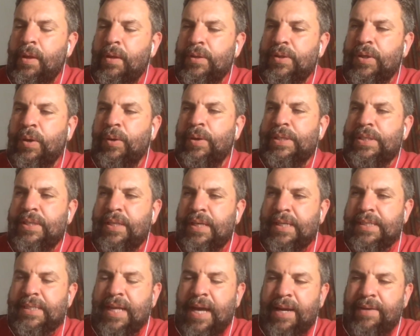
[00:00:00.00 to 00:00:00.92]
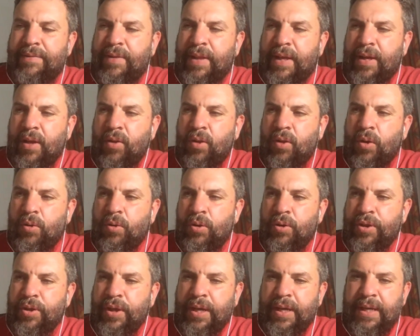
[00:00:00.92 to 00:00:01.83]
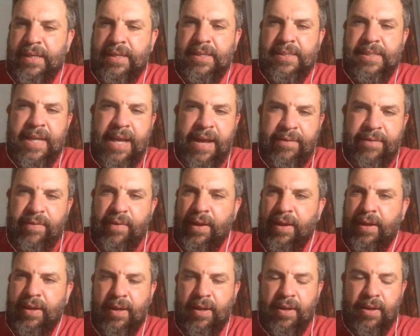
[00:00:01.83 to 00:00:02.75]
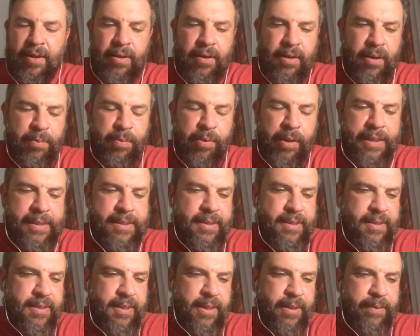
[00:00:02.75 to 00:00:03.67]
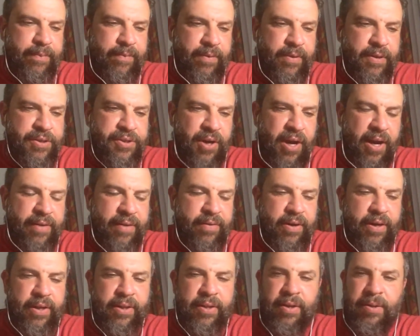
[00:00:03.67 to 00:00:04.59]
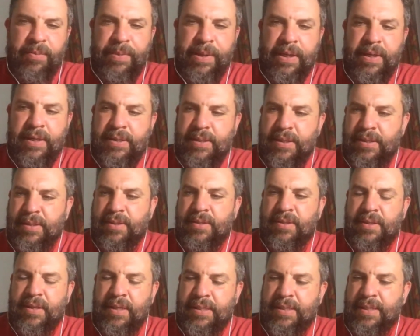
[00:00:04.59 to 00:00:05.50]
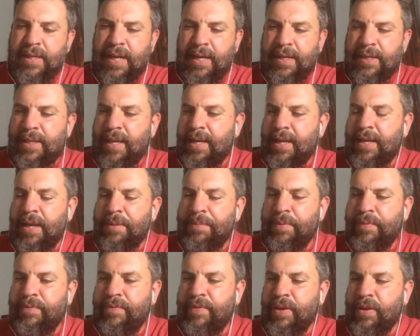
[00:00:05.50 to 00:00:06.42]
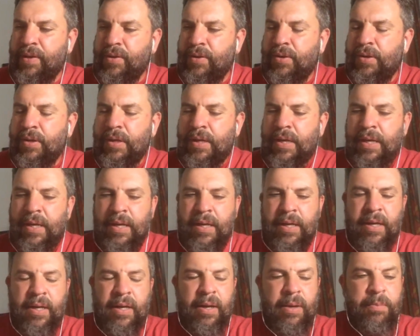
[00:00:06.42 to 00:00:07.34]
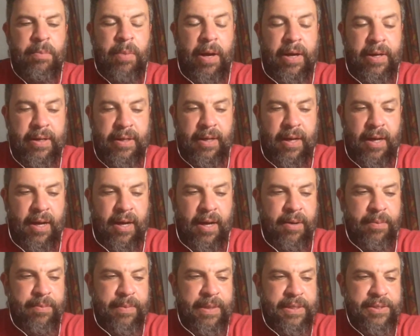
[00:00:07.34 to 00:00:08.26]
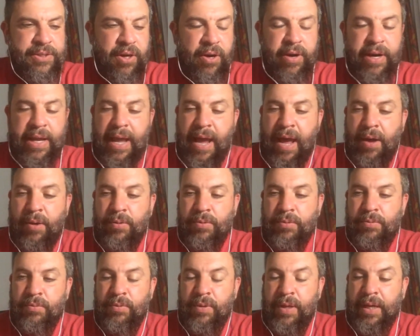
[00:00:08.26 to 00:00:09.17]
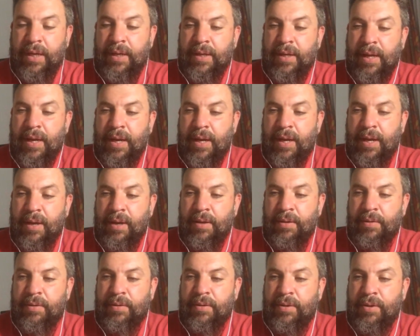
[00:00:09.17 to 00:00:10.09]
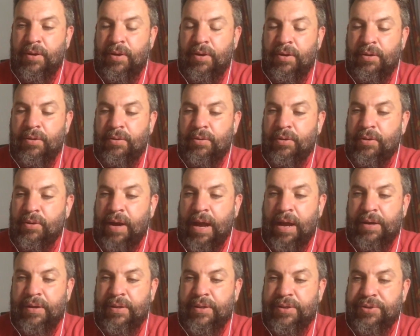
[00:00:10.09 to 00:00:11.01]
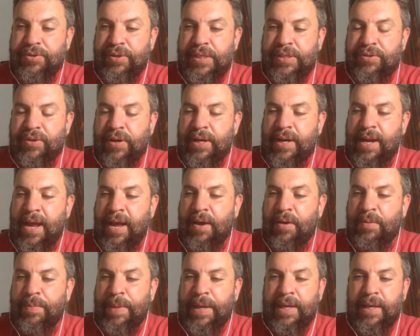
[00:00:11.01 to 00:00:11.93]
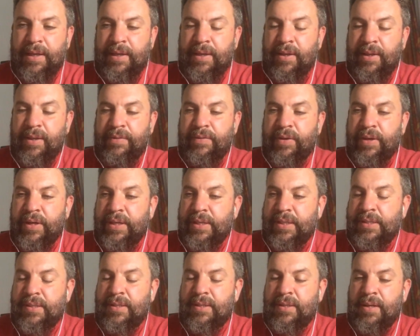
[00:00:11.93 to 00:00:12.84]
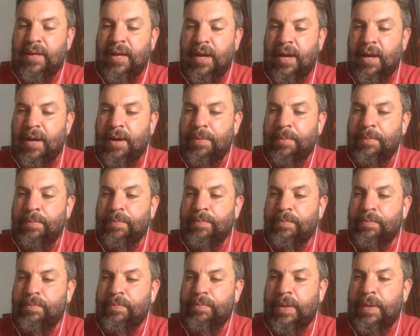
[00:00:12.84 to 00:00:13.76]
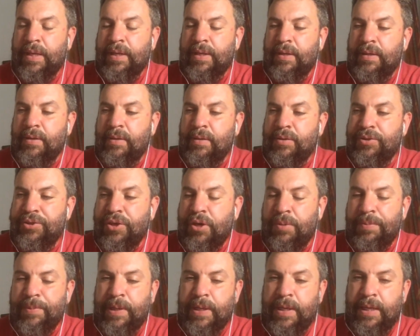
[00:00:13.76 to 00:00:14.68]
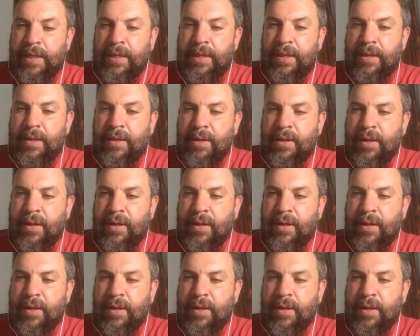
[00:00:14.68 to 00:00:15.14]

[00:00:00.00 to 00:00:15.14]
so it's kind of like a local thing. It doesn't have like a place to sleep for the driver either, because it's not that type of vehicle. But it's already out. Like they're out on the streets right now making deliveries in Germany,